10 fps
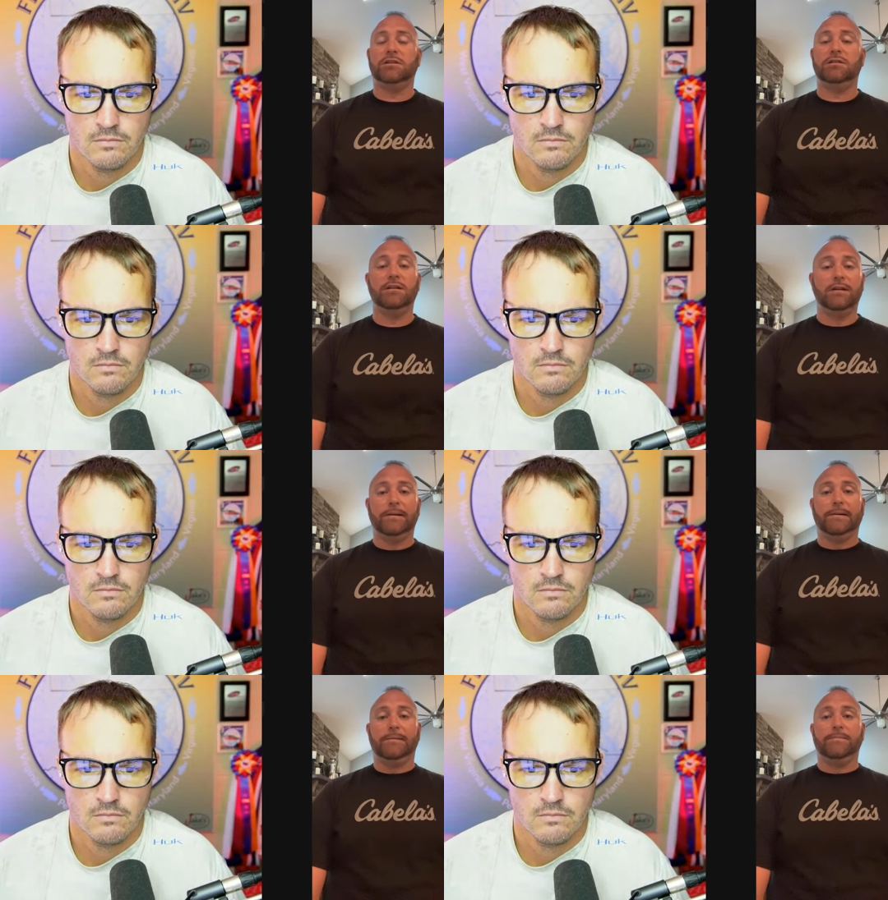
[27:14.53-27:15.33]
Speaker 1: And
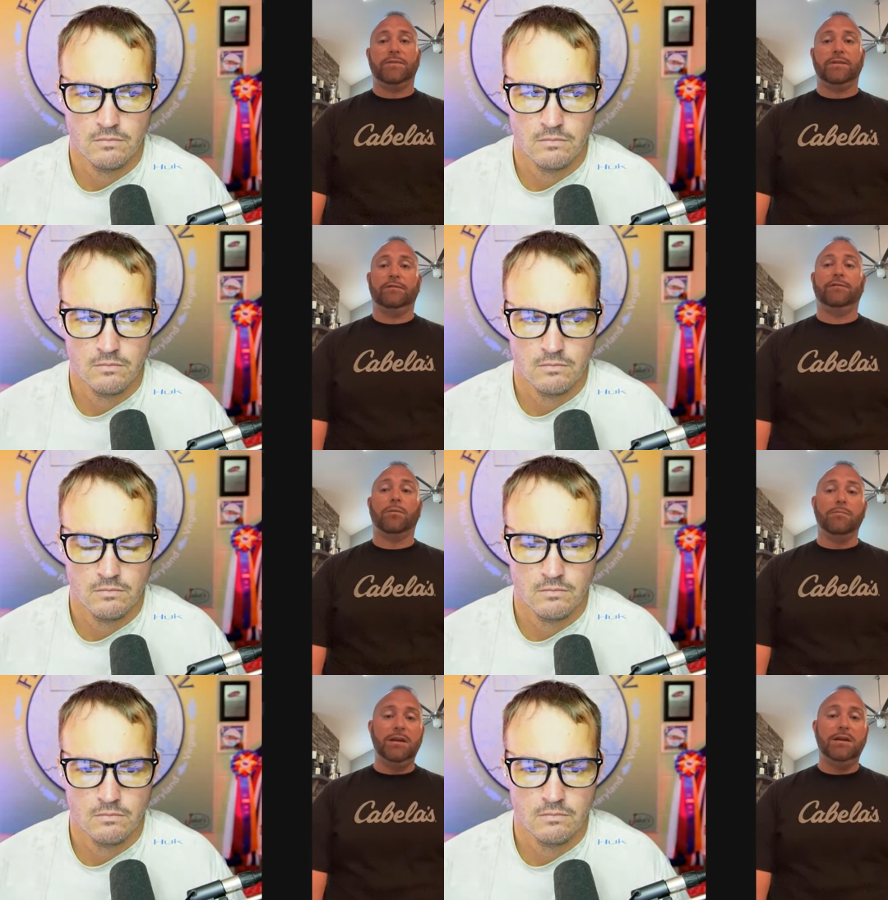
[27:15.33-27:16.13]

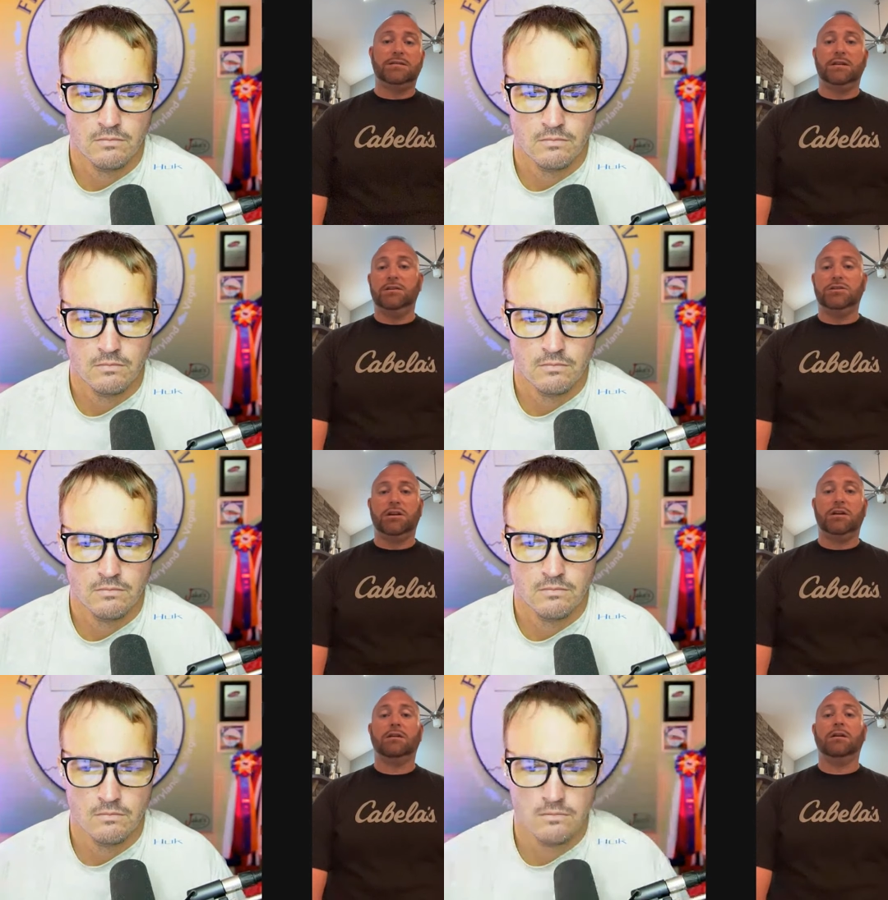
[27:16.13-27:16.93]
for me, it's in the
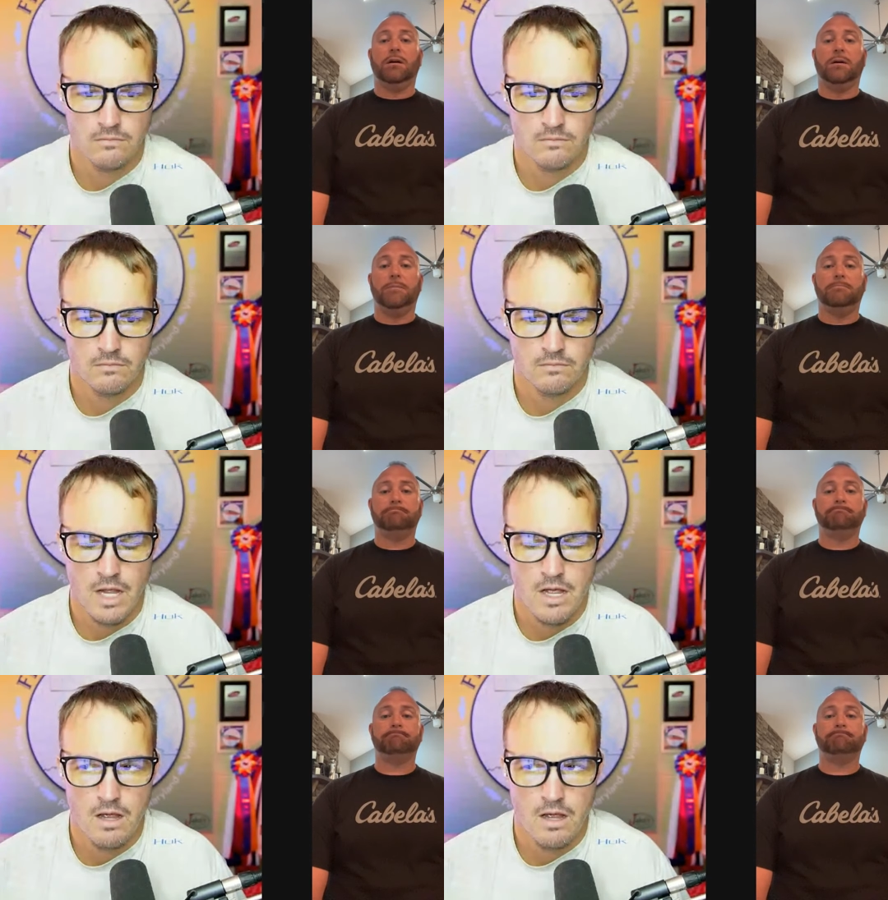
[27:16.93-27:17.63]
Chick. Um,